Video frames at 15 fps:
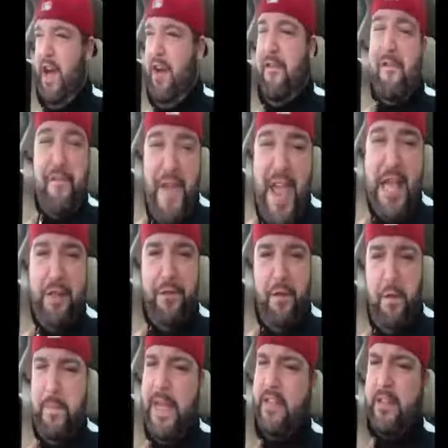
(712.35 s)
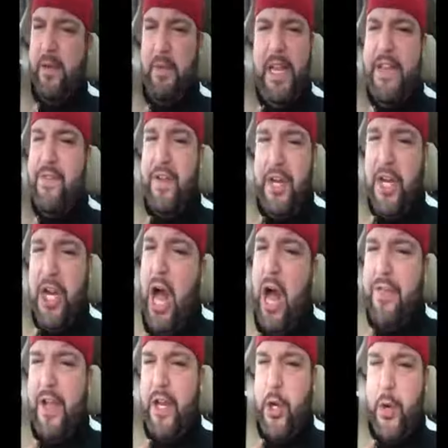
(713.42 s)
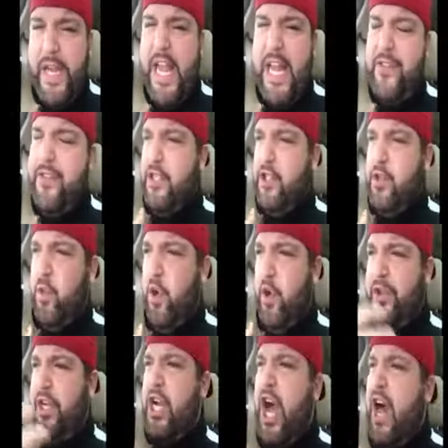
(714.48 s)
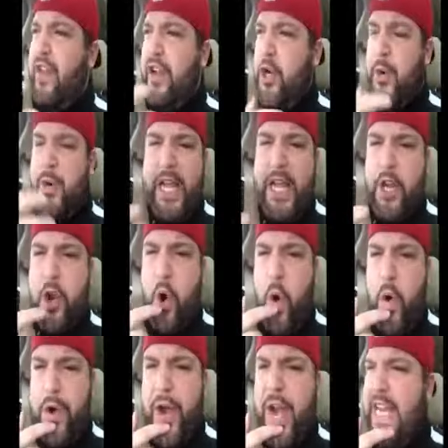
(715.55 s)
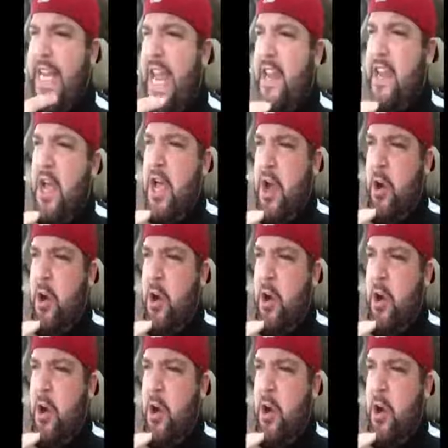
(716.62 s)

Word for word: of faith for me to believe in a God that created this world, a God that created order, and yet,